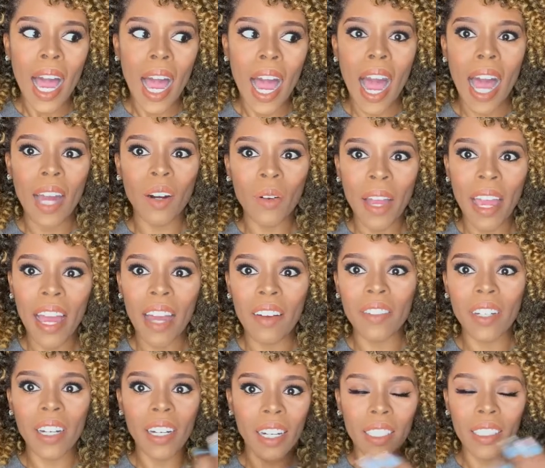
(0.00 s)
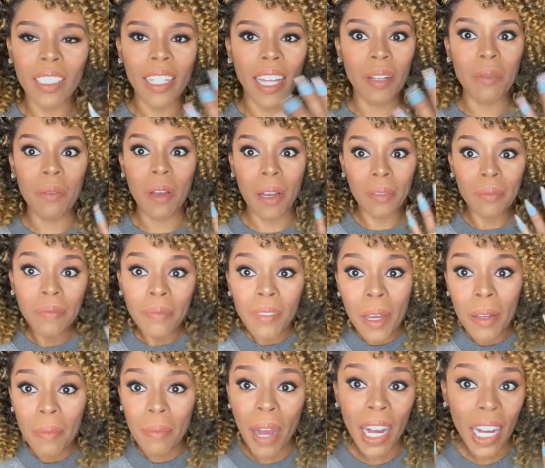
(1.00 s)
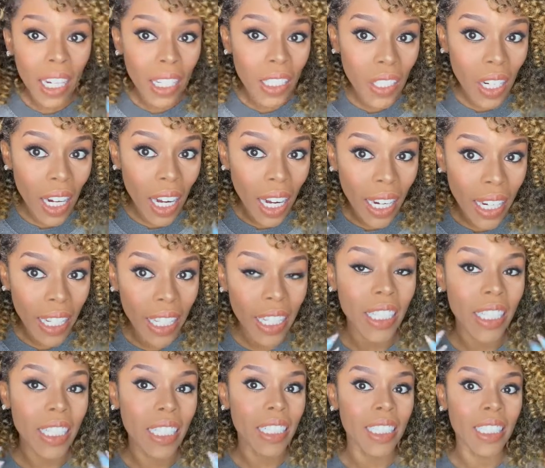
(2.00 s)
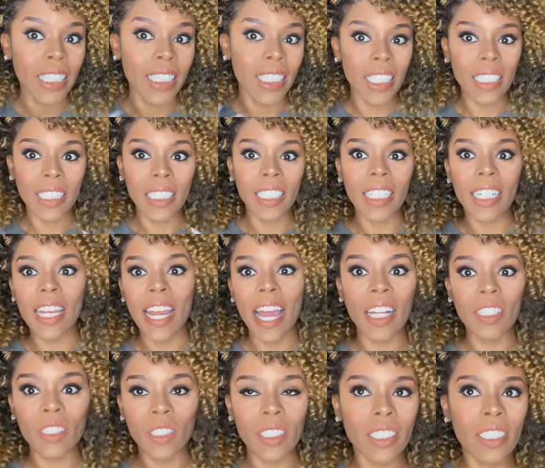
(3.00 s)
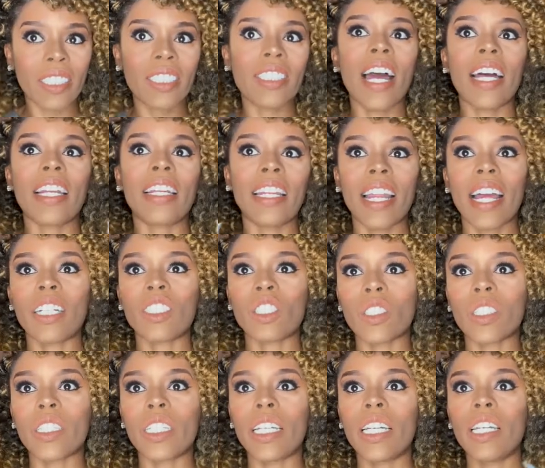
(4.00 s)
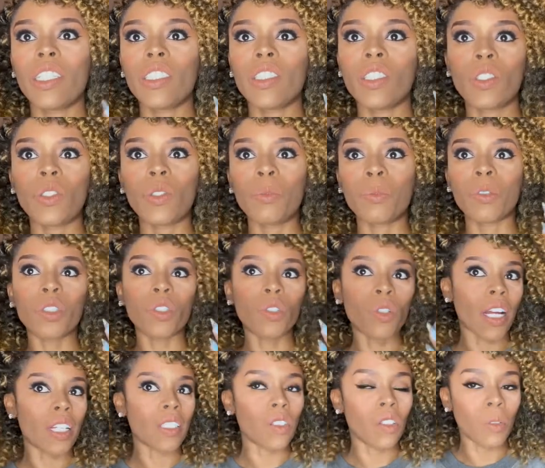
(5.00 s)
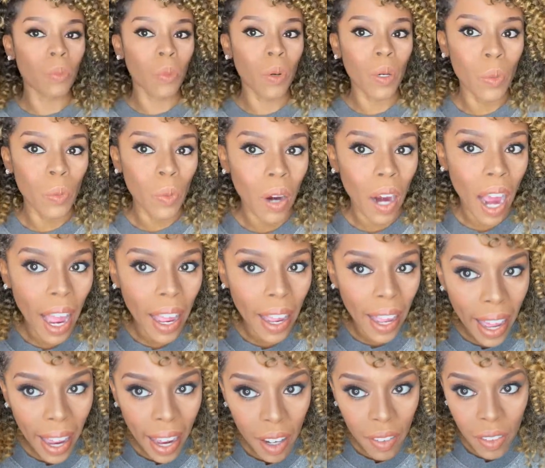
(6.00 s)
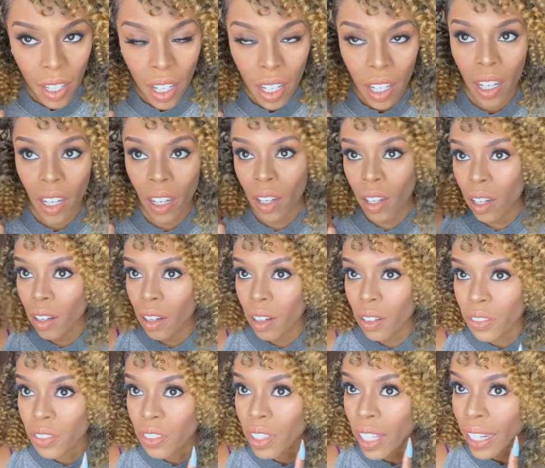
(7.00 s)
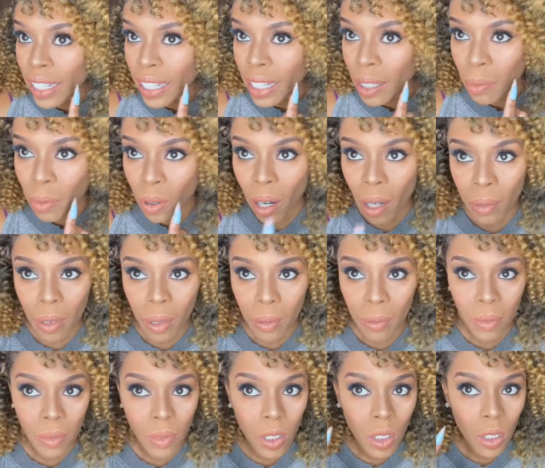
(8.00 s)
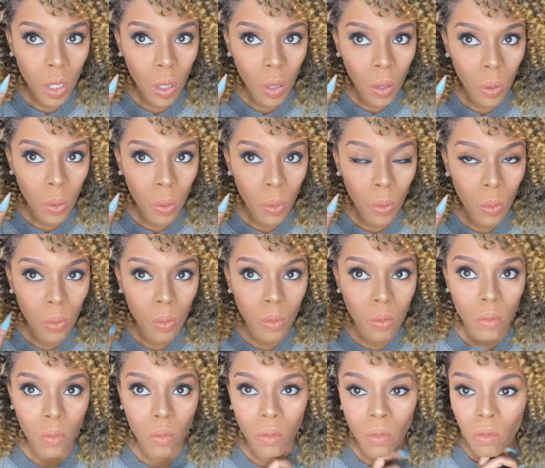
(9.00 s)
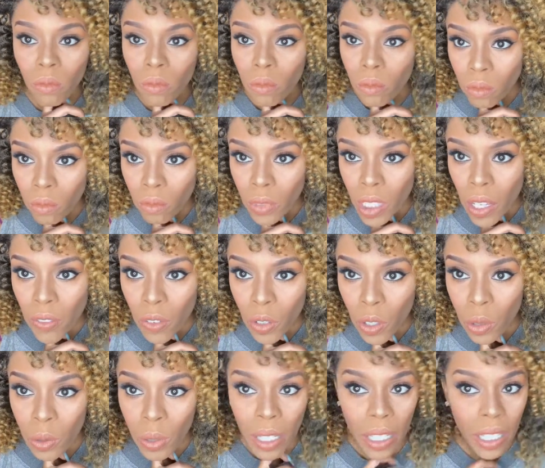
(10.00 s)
I don't have, like, my under eye area it's not naturally super dry to the point where I have a flaky problem. So for you